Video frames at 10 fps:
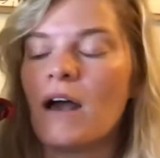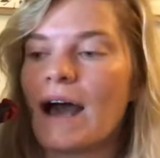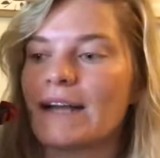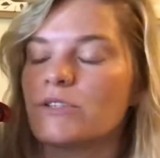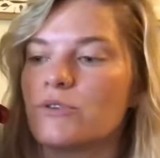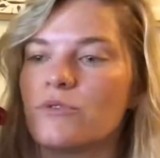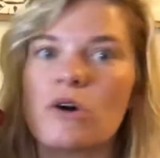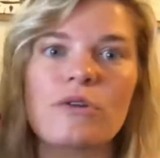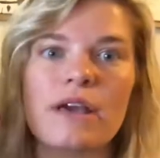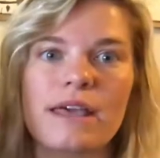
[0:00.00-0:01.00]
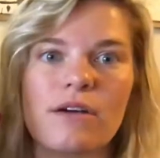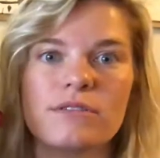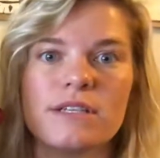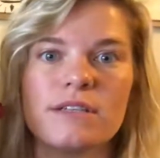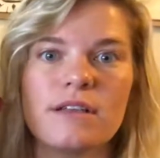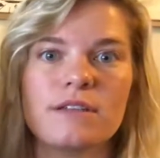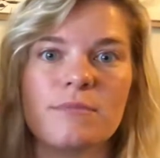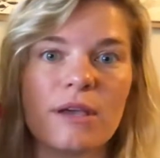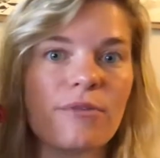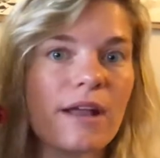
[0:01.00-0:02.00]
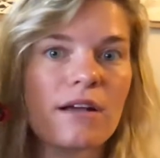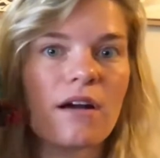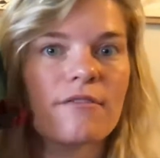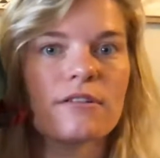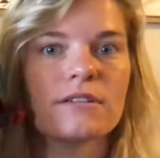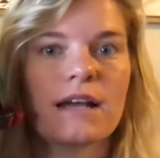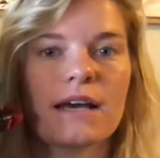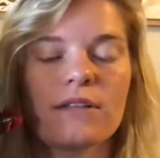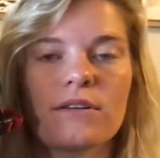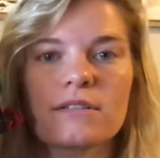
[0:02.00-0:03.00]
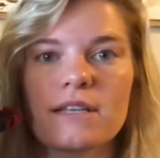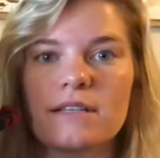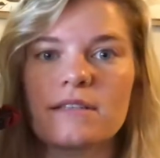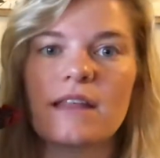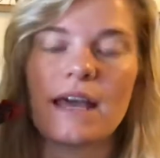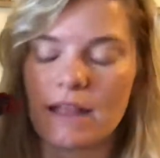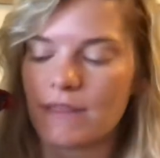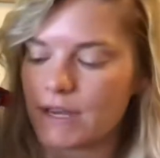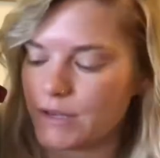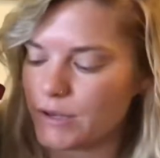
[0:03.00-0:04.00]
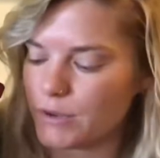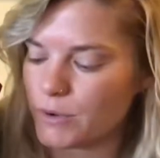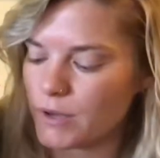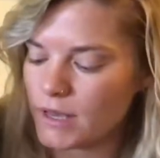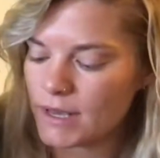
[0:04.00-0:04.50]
I do know that Kelty does make rain covers. I looked into that and they do.